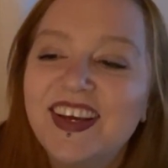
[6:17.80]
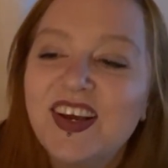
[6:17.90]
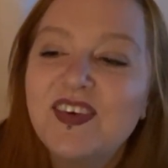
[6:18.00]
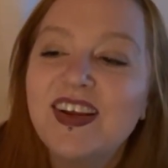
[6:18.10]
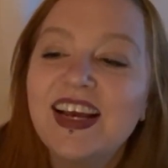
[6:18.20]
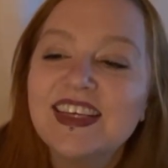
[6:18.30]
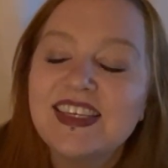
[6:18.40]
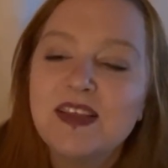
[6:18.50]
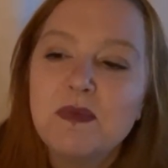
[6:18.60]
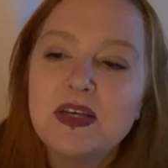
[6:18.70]

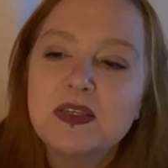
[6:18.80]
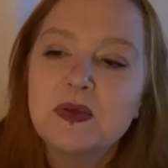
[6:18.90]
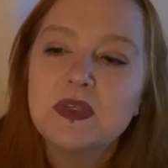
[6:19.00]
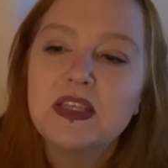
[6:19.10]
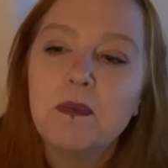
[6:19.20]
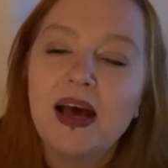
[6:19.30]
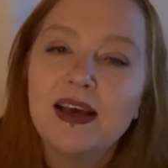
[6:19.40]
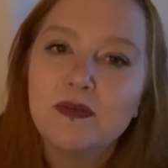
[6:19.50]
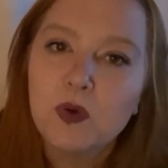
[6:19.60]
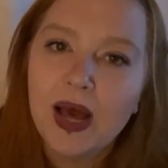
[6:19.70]
Relaxing the muscles in the
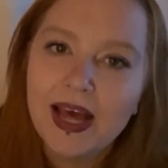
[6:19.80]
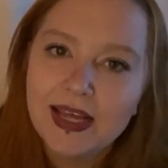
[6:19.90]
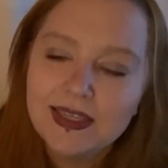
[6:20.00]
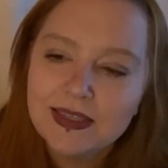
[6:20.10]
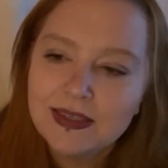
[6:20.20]
back of your head